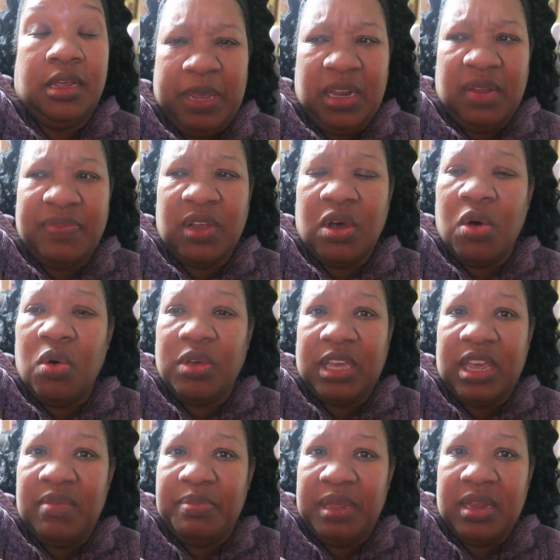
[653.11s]
Speaking of Nicole
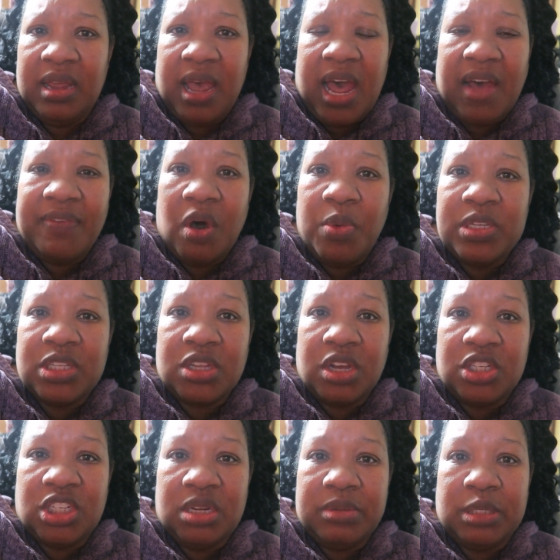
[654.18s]
Kidman, I've always
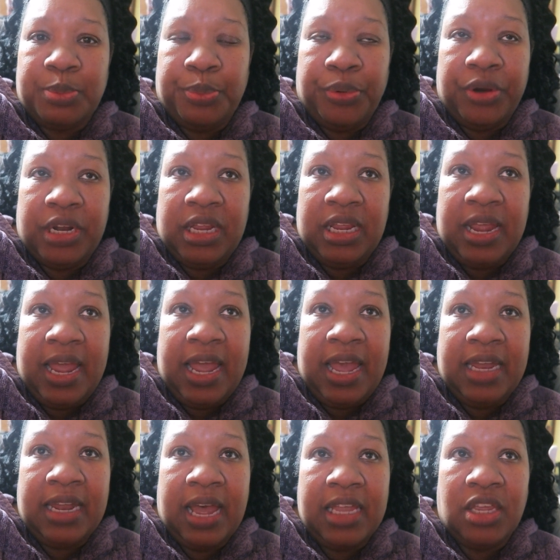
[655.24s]
thought she was pretty,
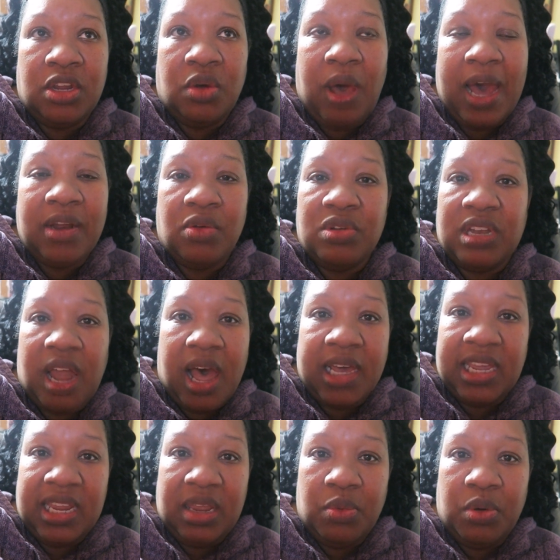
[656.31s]
and you know, I don't
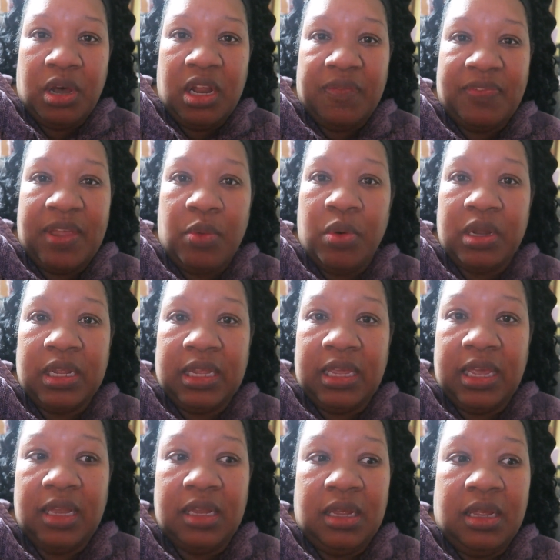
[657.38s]
knock anyone if they want to
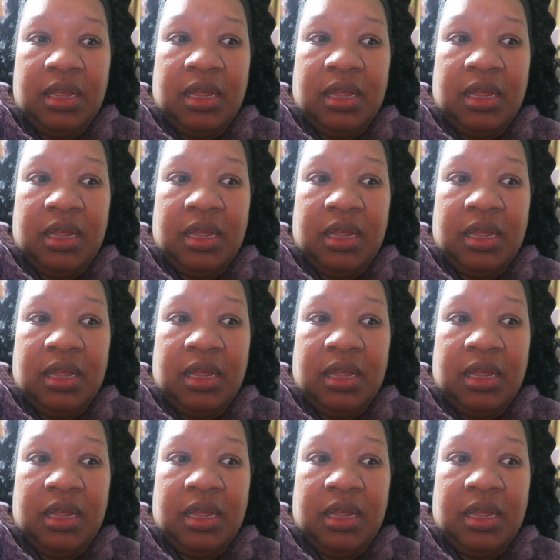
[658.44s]
get